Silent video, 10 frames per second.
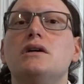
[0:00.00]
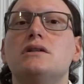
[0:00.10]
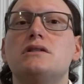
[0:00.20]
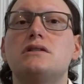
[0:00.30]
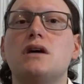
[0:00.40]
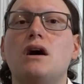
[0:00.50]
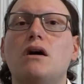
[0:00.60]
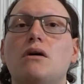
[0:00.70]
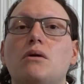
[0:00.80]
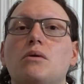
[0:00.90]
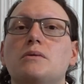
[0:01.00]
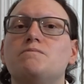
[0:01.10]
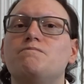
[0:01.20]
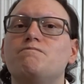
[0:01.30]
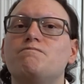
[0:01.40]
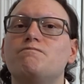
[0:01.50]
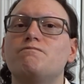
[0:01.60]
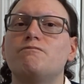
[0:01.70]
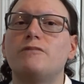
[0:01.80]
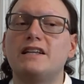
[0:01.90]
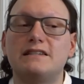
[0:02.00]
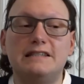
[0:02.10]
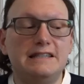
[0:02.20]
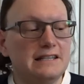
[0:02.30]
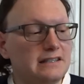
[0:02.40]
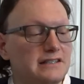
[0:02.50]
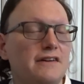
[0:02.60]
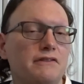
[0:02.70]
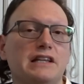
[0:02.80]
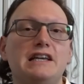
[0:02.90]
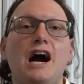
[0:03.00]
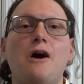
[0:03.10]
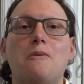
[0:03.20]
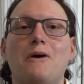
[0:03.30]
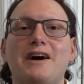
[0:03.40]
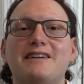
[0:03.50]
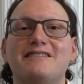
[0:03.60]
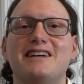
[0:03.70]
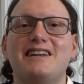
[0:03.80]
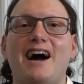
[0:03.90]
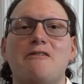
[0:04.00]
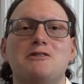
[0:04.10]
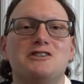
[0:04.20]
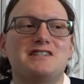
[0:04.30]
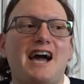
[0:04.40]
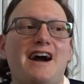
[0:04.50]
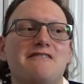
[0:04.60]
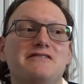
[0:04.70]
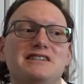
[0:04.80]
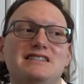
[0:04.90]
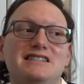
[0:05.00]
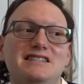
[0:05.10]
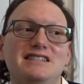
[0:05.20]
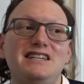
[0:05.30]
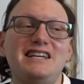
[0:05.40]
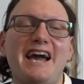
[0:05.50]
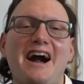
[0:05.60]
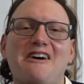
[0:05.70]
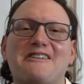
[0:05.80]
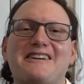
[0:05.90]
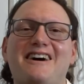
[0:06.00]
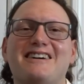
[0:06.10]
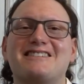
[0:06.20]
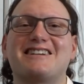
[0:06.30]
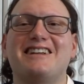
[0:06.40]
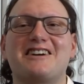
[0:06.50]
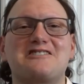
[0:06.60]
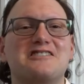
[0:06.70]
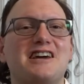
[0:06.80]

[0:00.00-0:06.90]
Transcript: So this is definitely not one that I would just have sitting out in an Oz collection.